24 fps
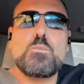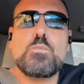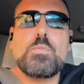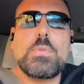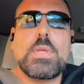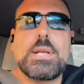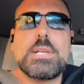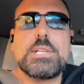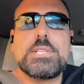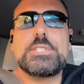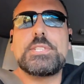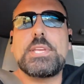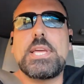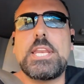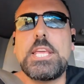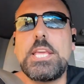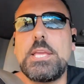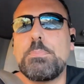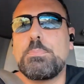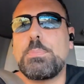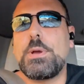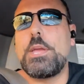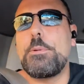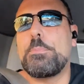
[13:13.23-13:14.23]
setting
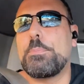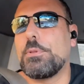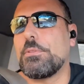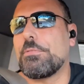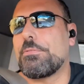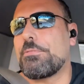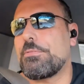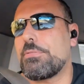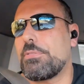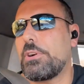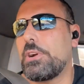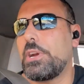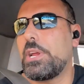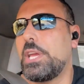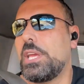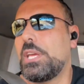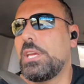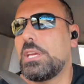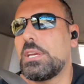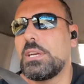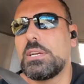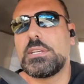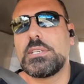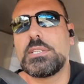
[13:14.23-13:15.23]
people free
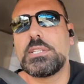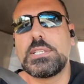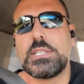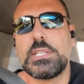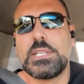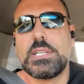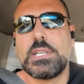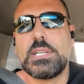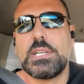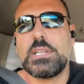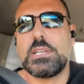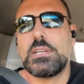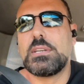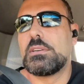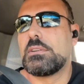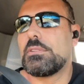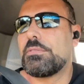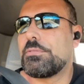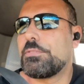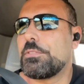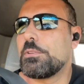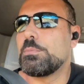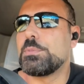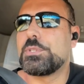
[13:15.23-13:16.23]

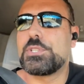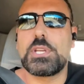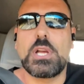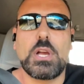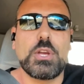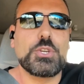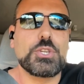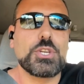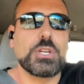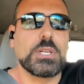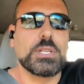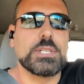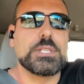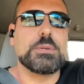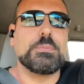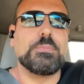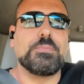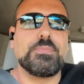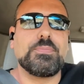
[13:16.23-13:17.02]
from socialism,